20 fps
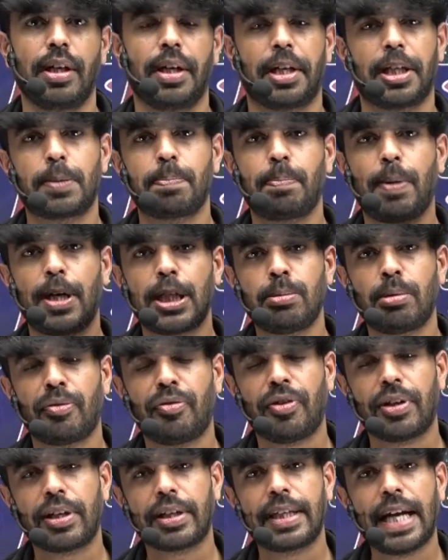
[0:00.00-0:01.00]
responsible
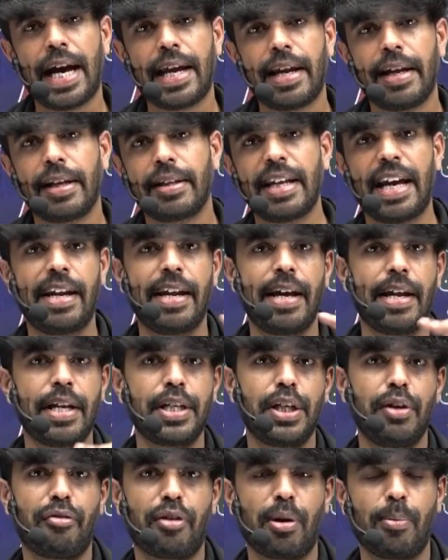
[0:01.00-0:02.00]
for carrying the
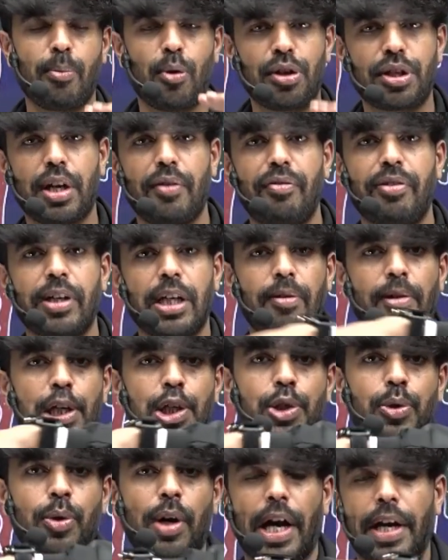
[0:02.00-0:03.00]
energy from one trophic level
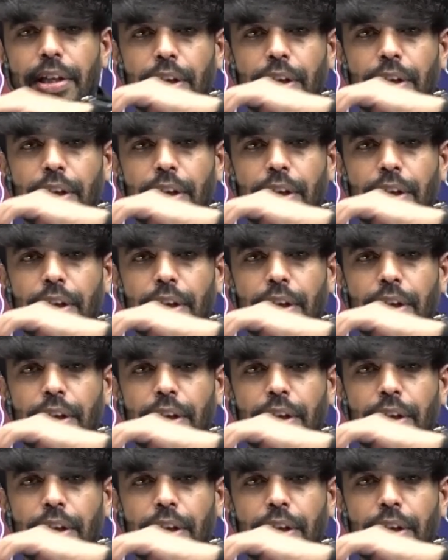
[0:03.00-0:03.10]
to another